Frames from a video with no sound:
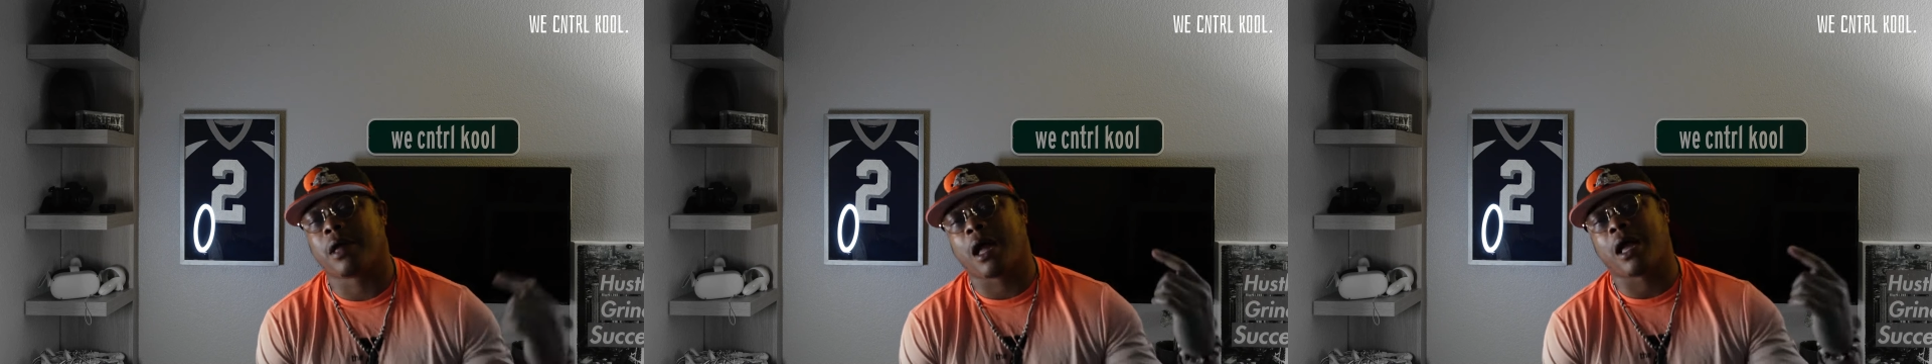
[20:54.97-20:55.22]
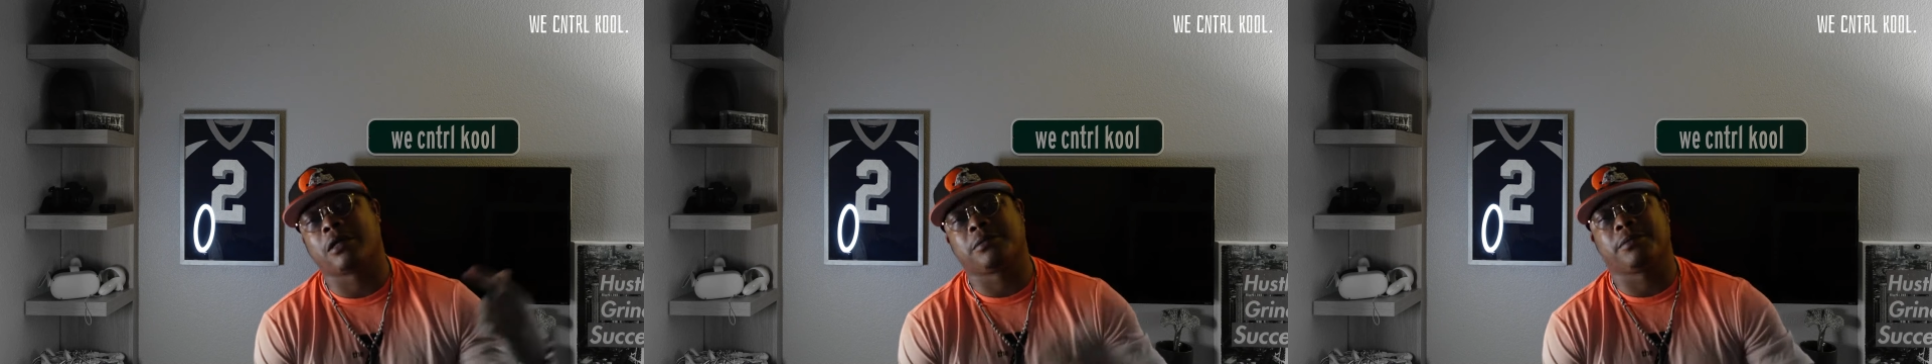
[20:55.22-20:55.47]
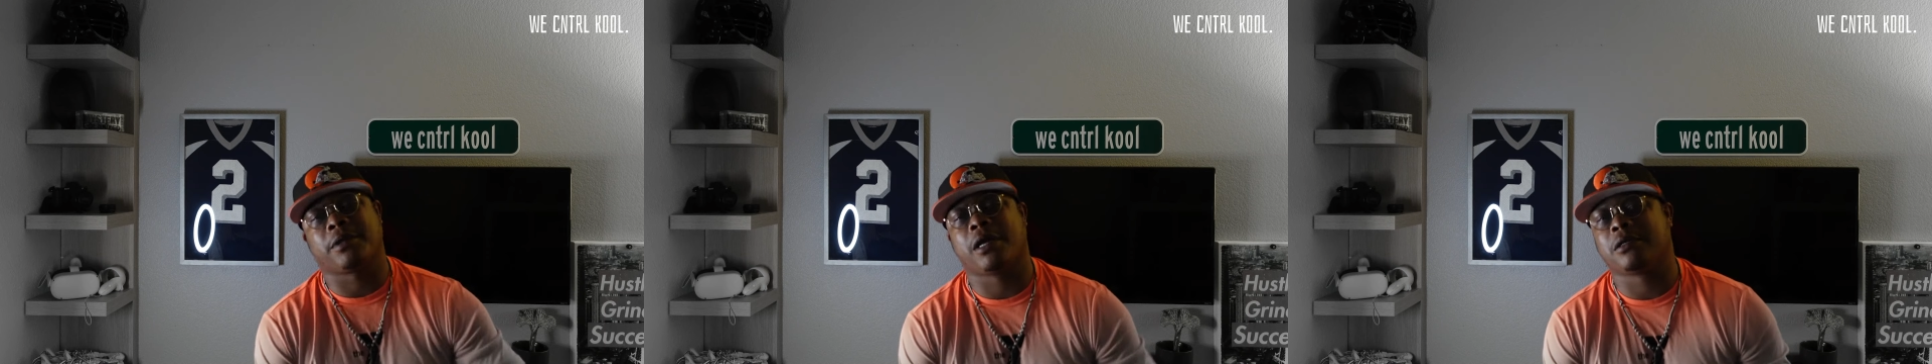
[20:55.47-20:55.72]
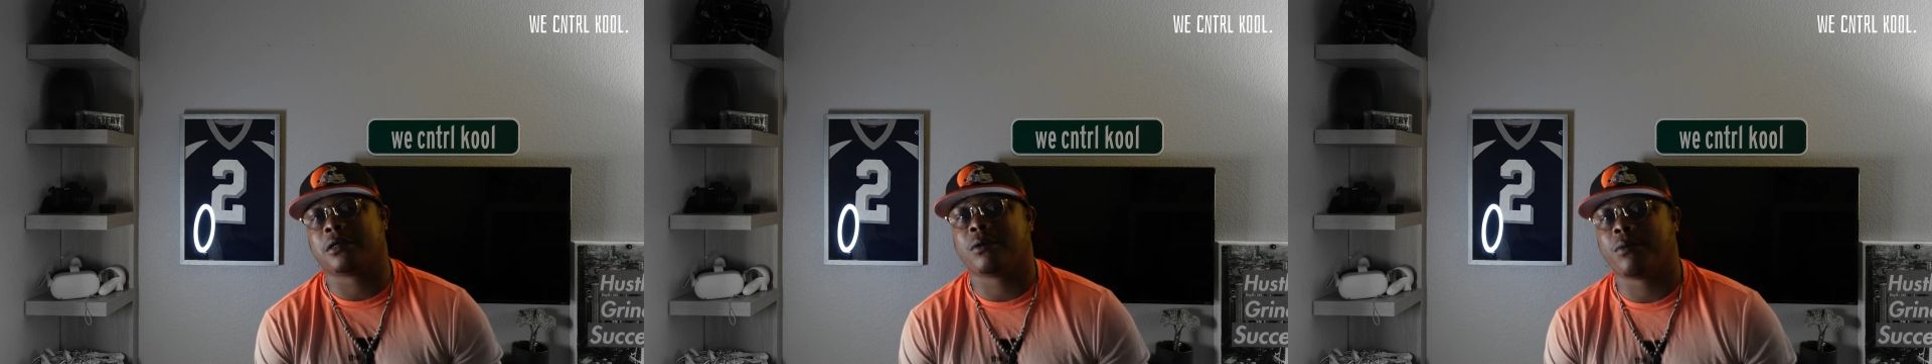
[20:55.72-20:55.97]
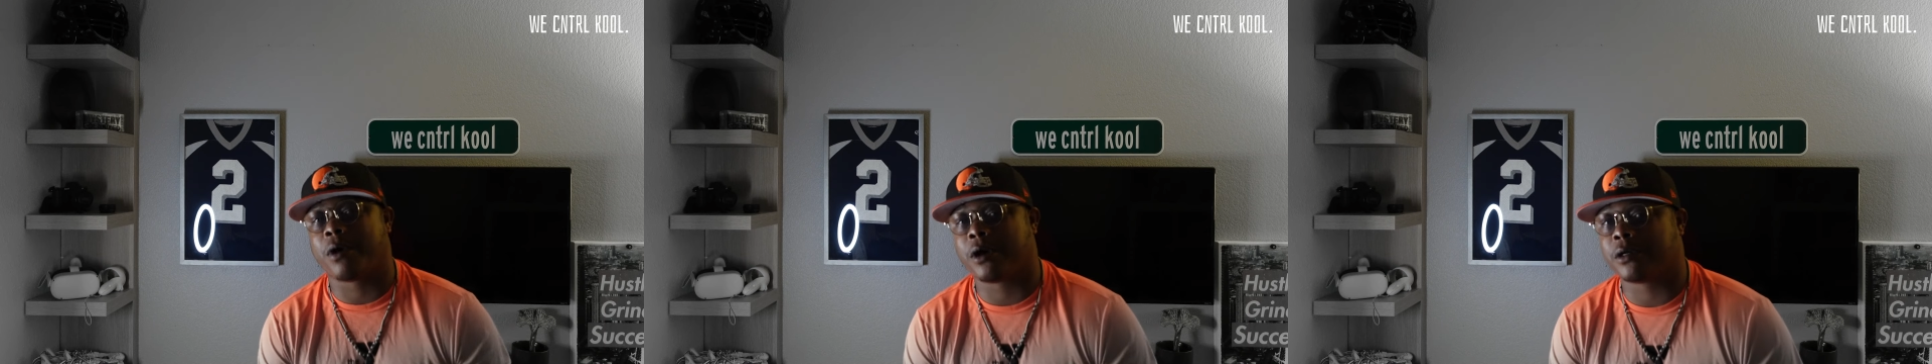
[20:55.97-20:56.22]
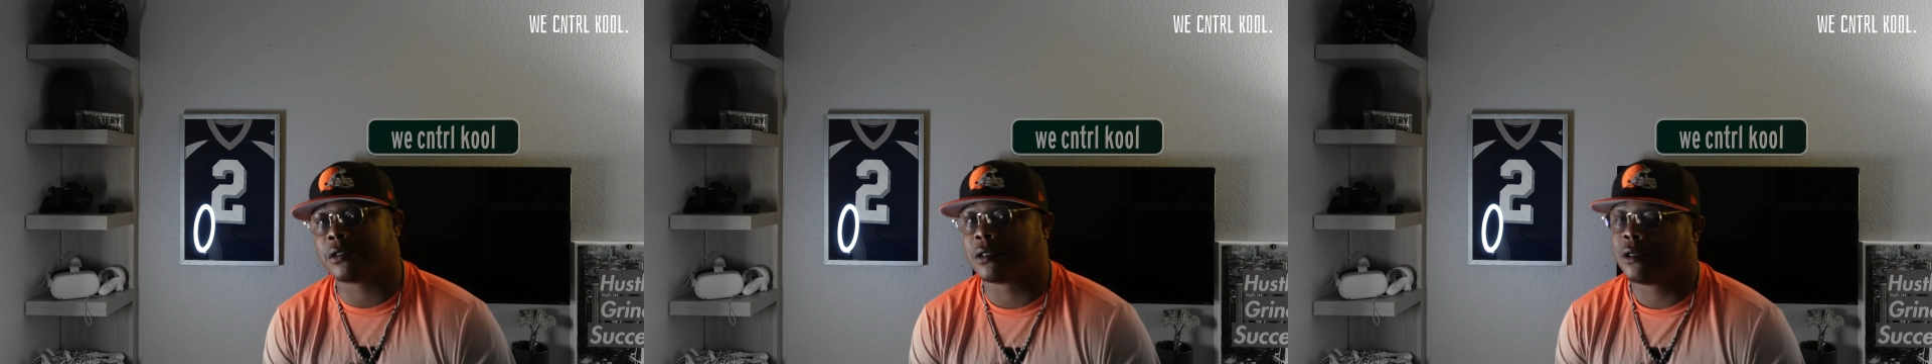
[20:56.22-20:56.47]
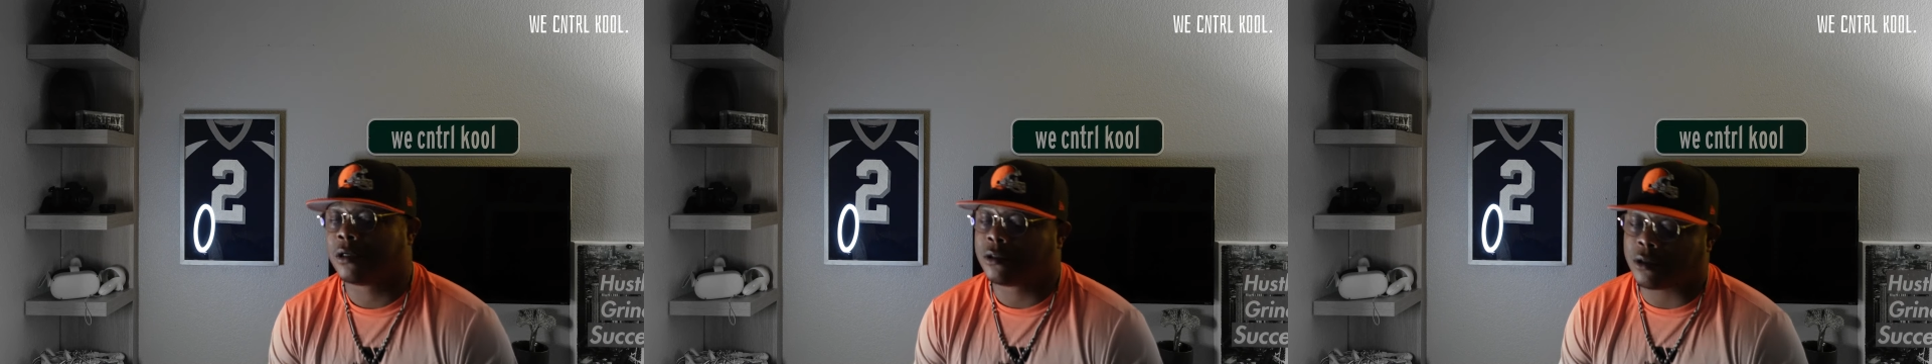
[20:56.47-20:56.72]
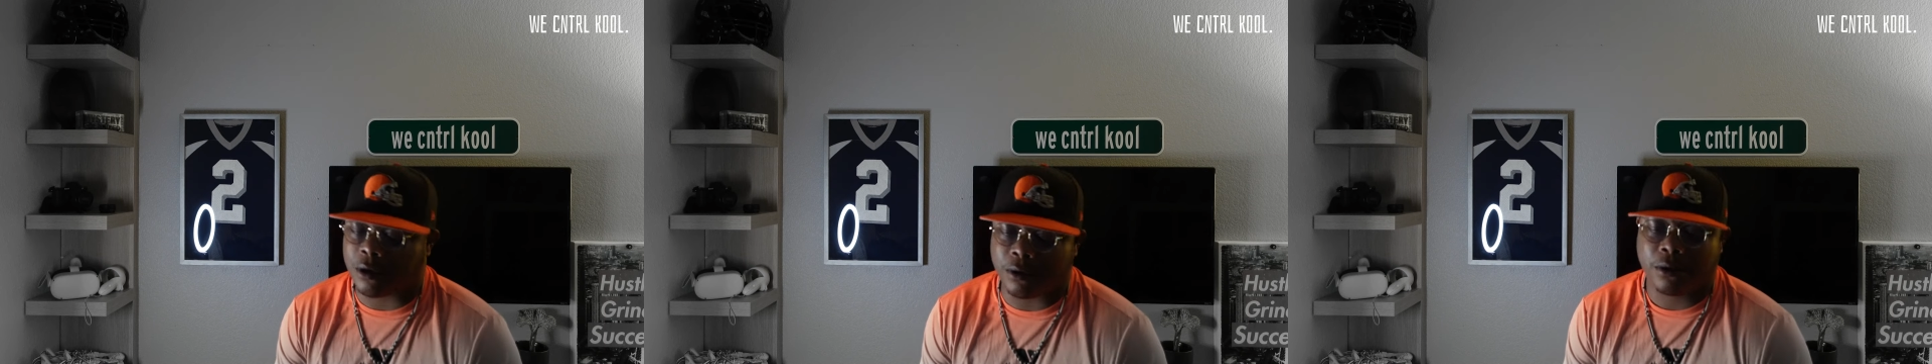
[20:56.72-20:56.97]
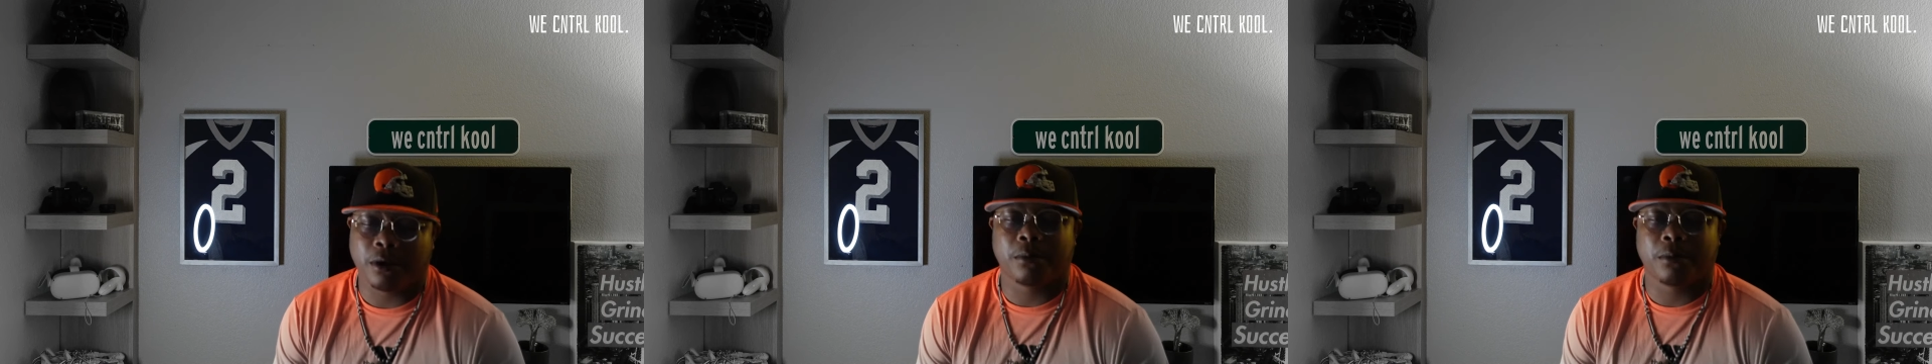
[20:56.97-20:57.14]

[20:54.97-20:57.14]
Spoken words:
I got some things in the works. So